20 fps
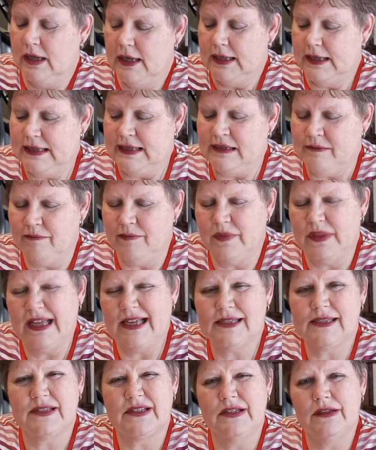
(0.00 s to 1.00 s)
Um,
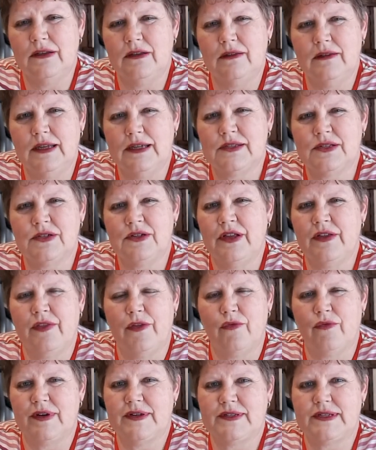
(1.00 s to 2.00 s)
that's the, that's only
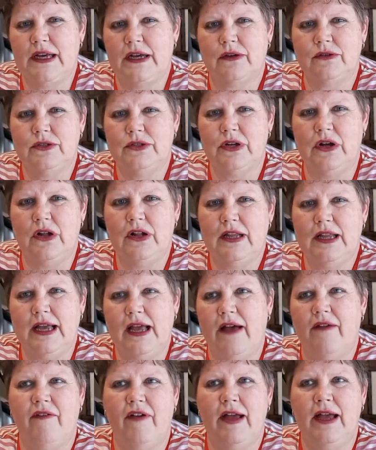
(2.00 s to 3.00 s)
the recycled haul I
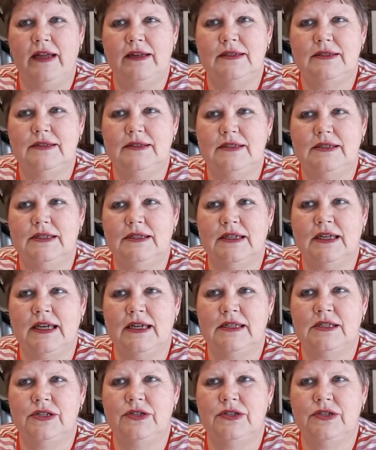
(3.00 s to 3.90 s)
have. I had, didn't get